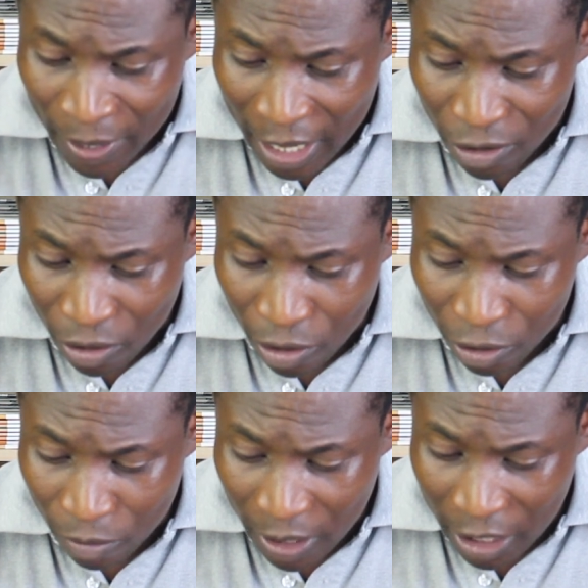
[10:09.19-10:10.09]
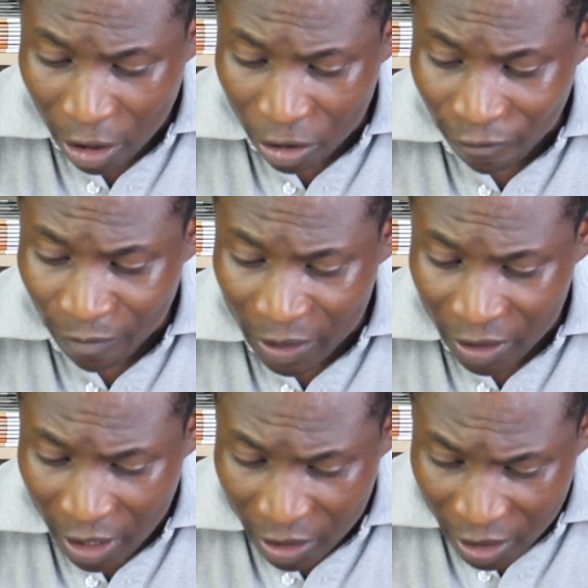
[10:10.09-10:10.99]
and you are going to make a lot of
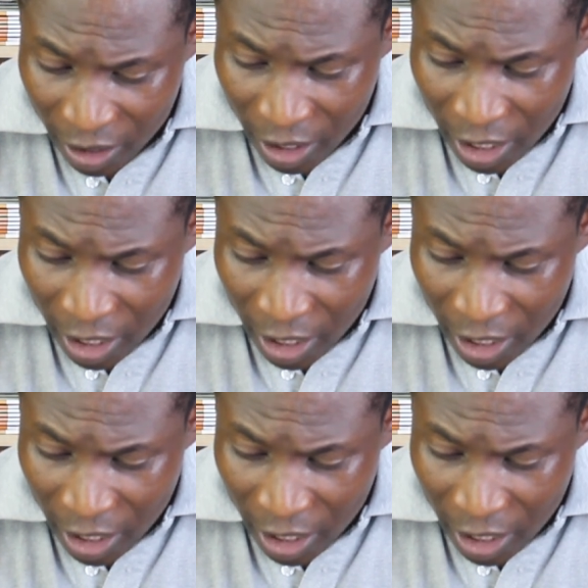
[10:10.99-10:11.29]
mistakes.